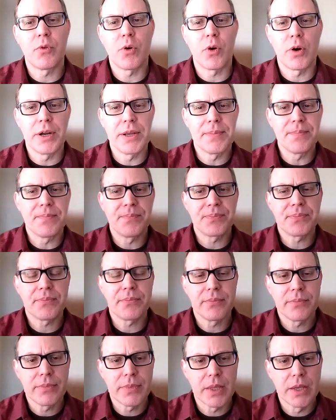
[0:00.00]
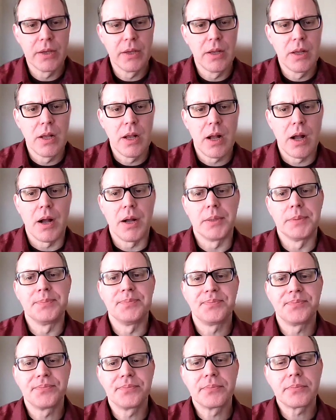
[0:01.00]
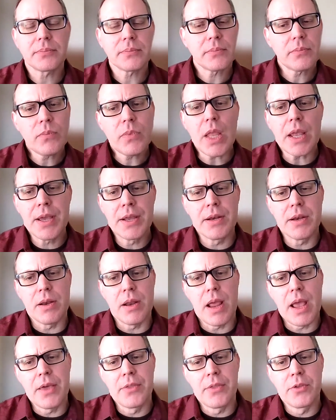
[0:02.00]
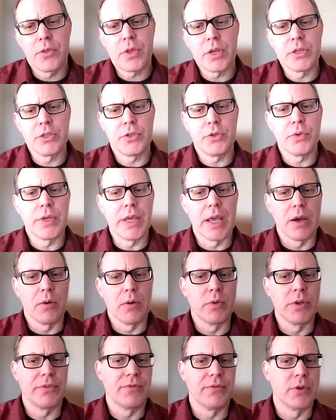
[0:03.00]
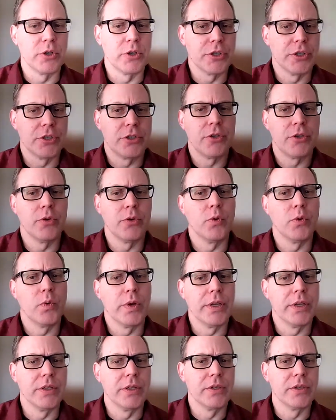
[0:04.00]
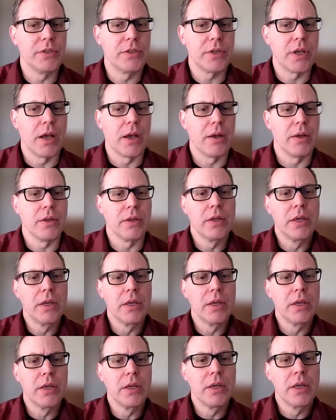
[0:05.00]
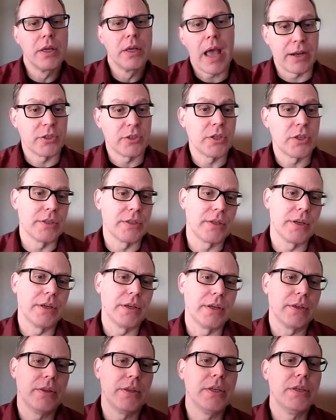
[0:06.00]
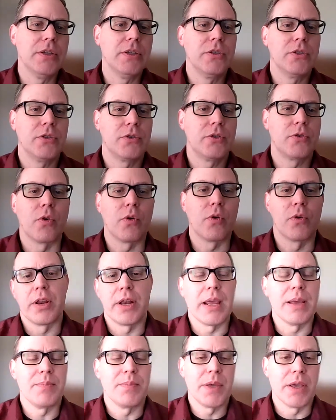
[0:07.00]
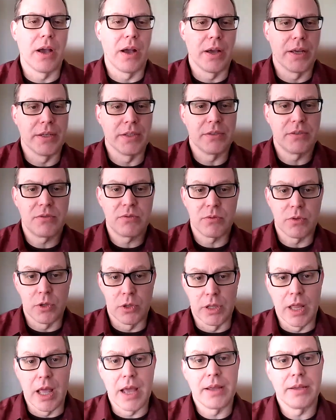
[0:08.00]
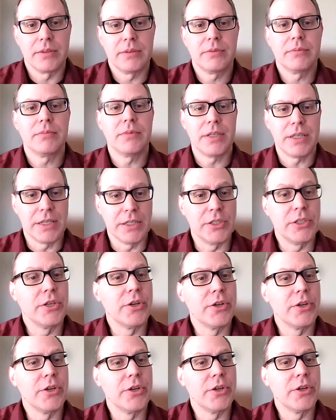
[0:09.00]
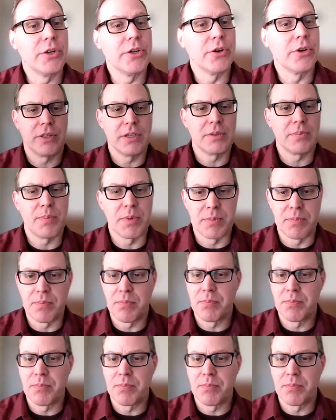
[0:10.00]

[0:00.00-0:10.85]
for it. And other things you get with version 2 is accessing the storefront APIs a lot easier now. That's been